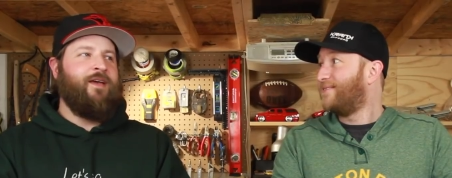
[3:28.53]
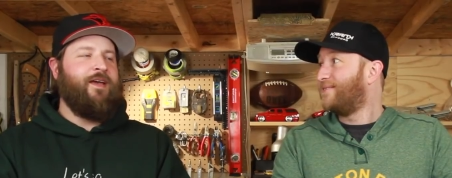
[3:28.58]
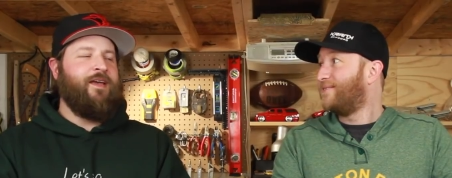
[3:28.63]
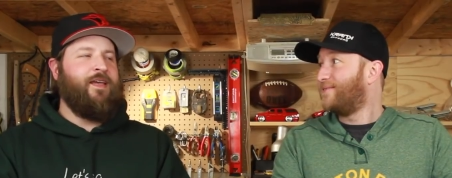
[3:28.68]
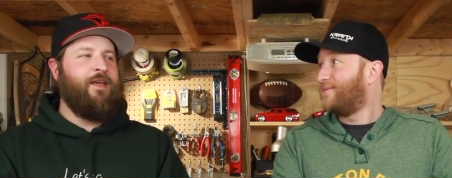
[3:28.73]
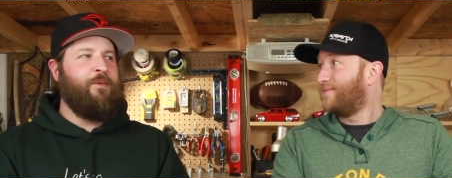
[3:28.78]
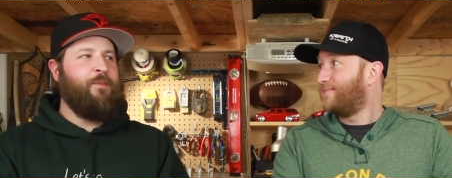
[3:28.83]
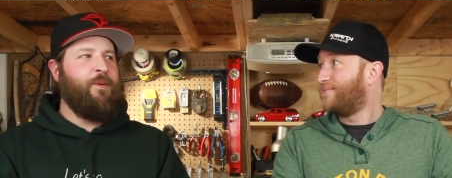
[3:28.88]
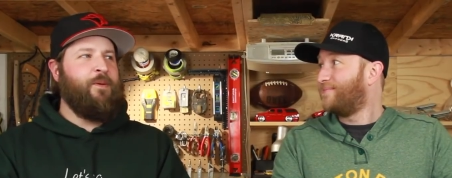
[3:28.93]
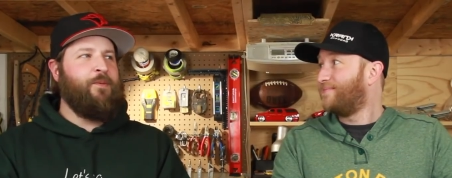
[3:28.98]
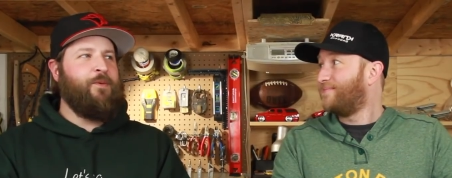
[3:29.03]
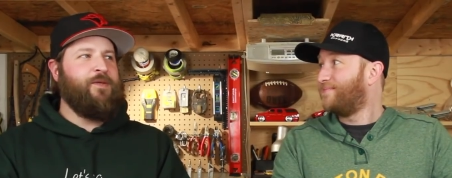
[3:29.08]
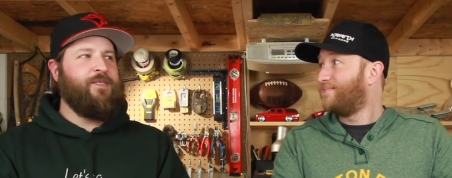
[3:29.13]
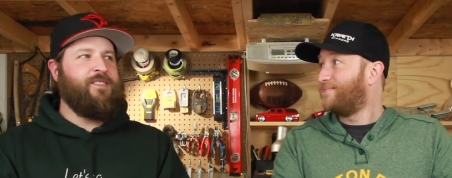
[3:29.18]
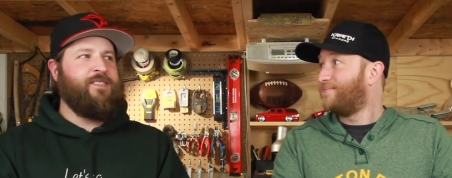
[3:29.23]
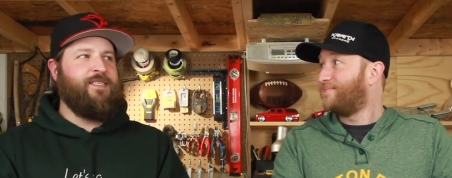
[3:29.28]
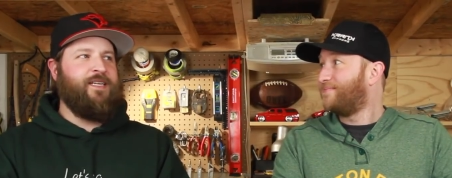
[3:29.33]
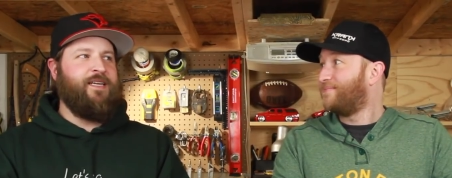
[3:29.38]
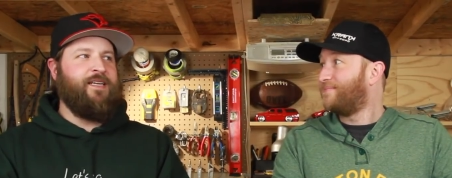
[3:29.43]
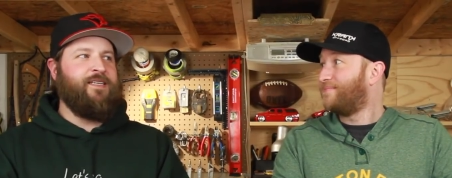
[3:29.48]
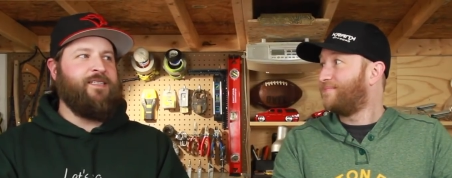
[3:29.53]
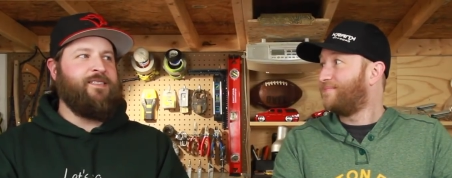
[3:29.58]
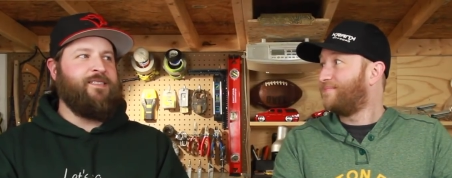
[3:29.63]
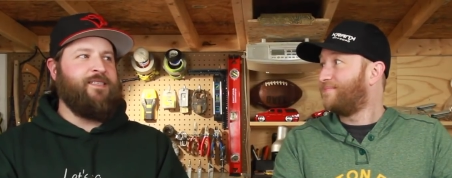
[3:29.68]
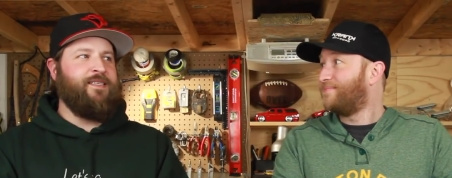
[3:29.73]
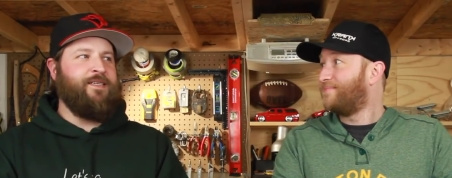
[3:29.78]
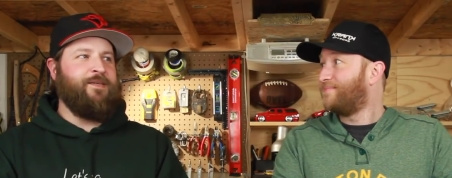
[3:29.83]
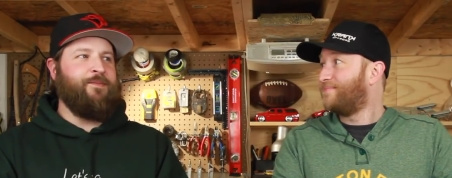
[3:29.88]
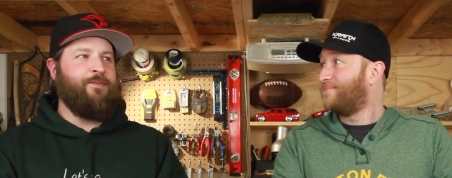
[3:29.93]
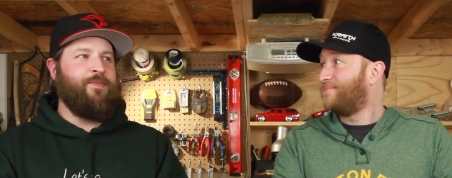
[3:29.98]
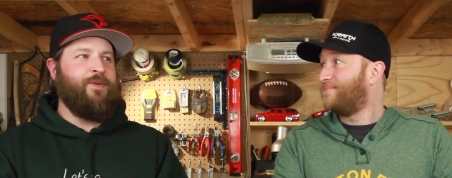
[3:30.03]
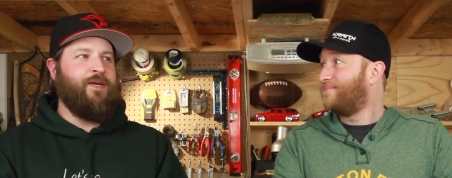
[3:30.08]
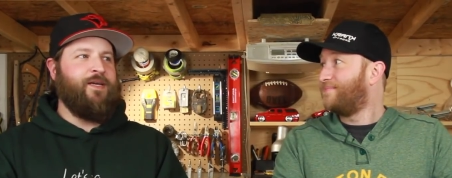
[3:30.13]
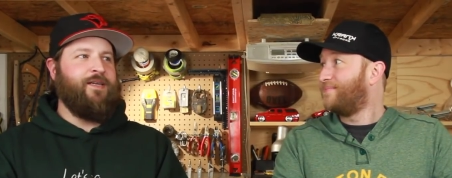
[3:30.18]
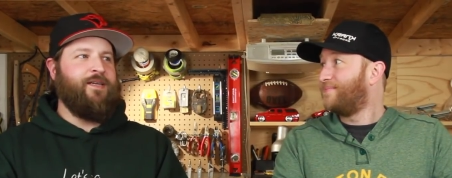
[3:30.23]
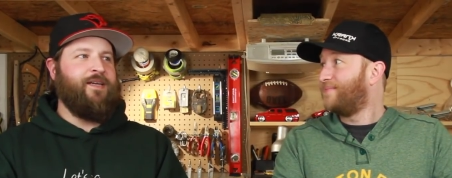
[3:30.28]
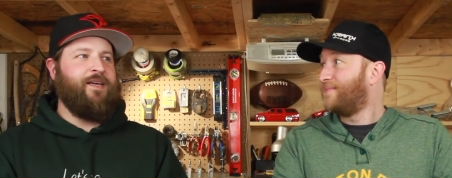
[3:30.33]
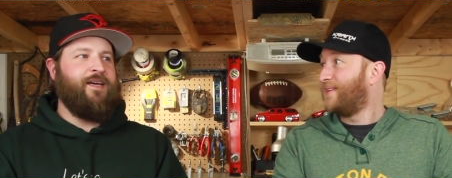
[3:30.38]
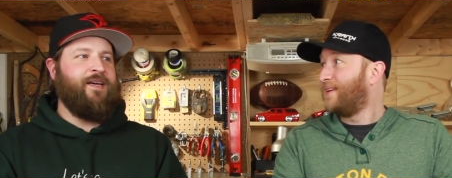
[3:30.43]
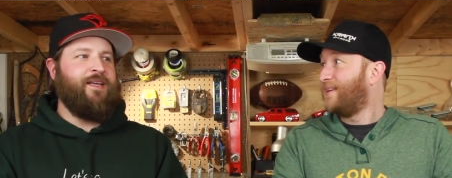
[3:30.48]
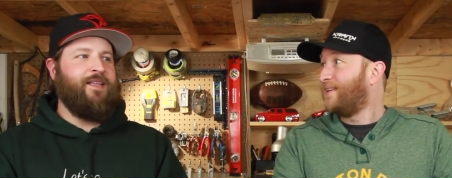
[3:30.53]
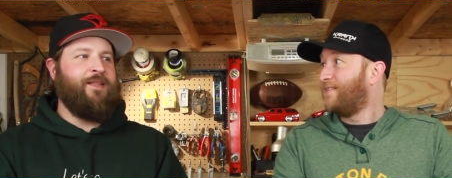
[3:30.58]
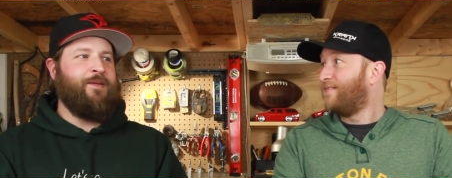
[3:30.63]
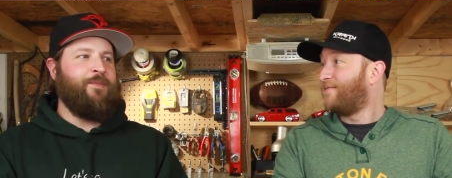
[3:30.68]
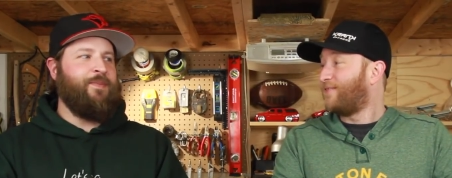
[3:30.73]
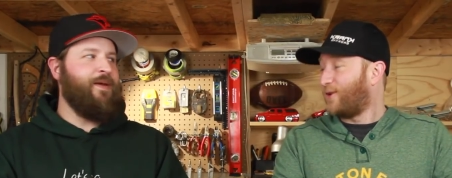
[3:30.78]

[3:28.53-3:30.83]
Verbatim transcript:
Speaker 1: I can't remember what state it's in, but uh, they.